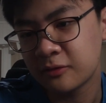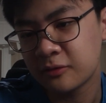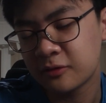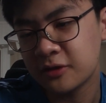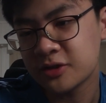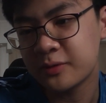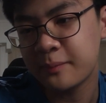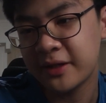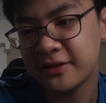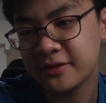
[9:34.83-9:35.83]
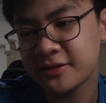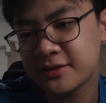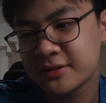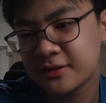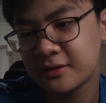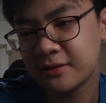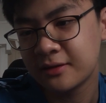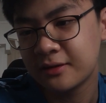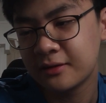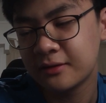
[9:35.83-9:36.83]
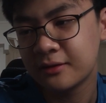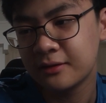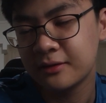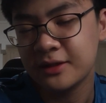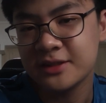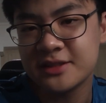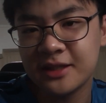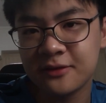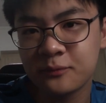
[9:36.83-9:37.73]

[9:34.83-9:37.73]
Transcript: Because what matters is that,